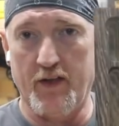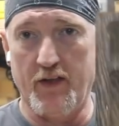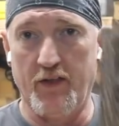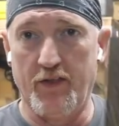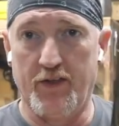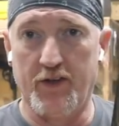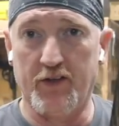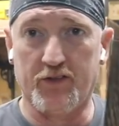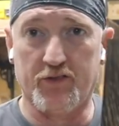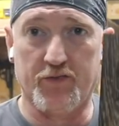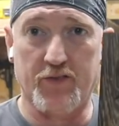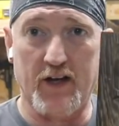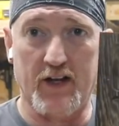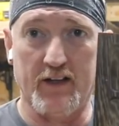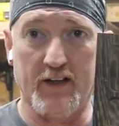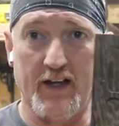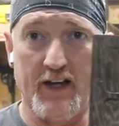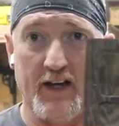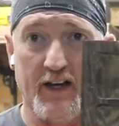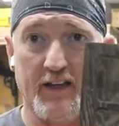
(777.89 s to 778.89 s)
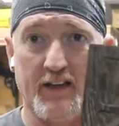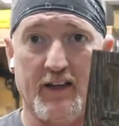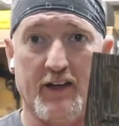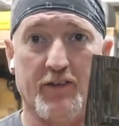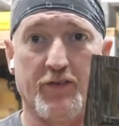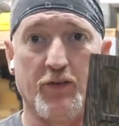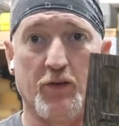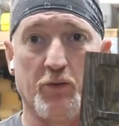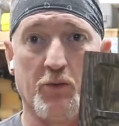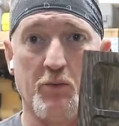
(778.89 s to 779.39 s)
this valet that,
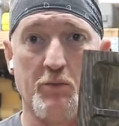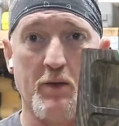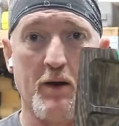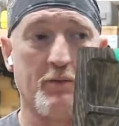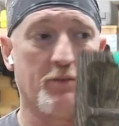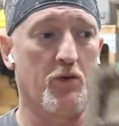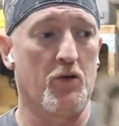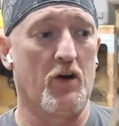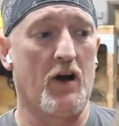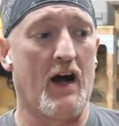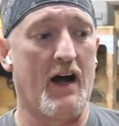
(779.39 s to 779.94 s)
if you'll remember,